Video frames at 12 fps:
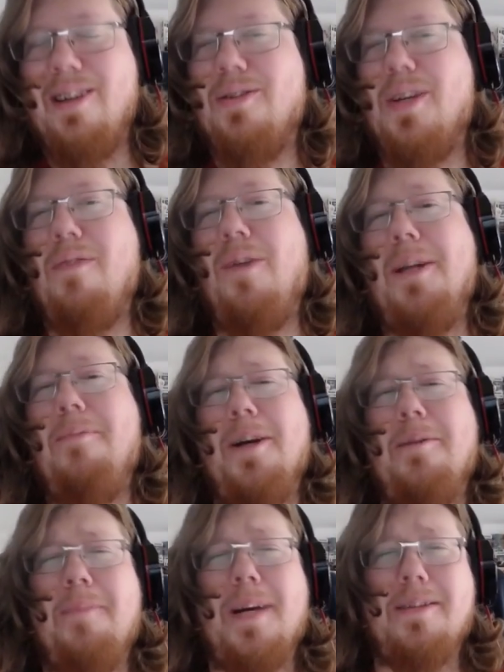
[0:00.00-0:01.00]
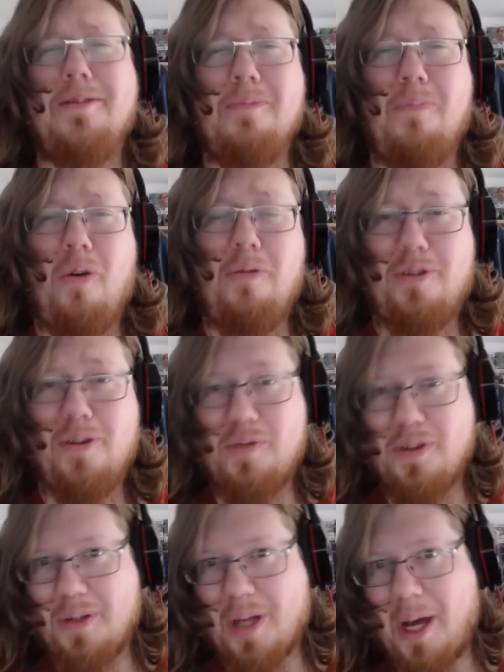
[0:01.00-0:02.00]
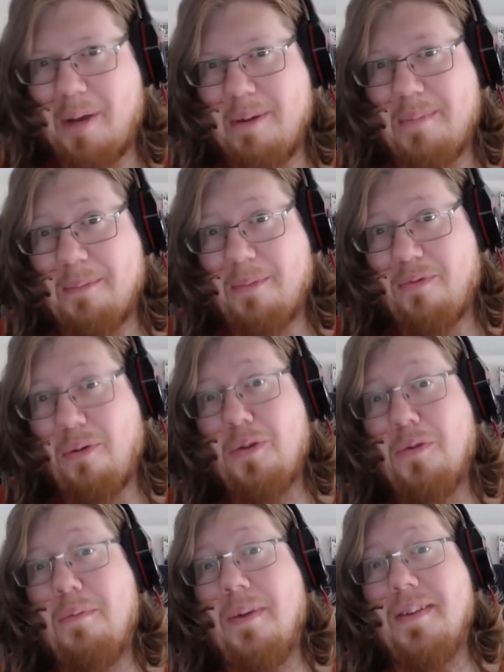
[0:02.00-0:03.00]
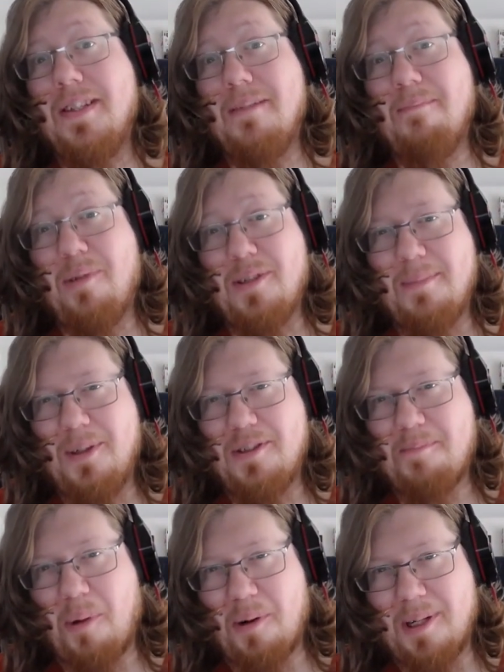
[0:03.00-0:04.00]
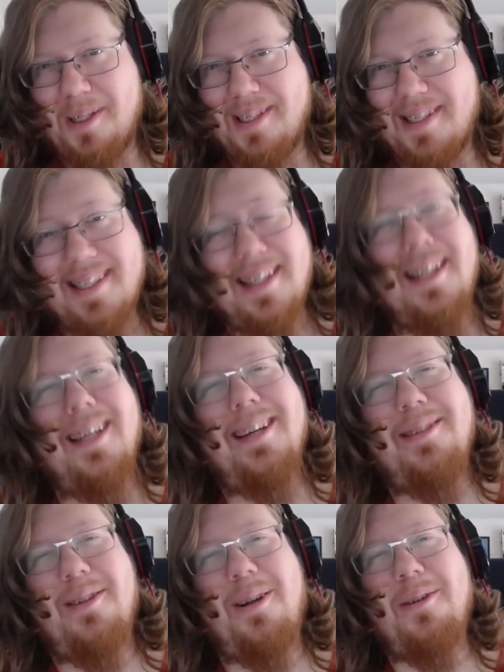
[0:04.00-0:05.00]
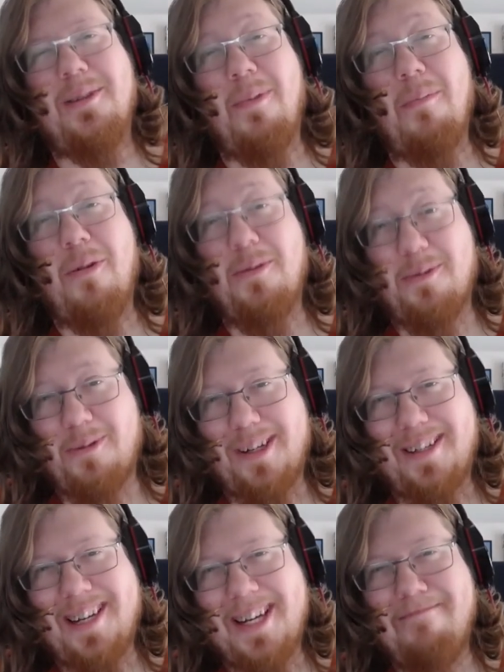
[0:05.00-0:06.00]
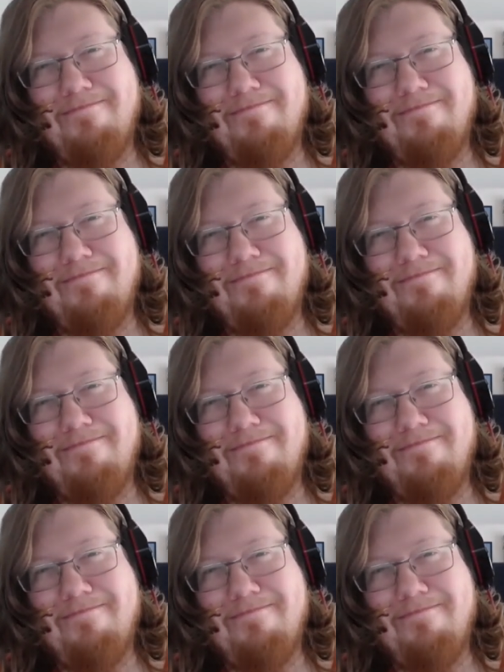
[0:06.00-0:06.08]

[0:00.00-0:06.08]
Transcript: So everyone and welcome back to some more Future Diary, but before I talk about these impossible spoilers, here's a lot of this promotion right here.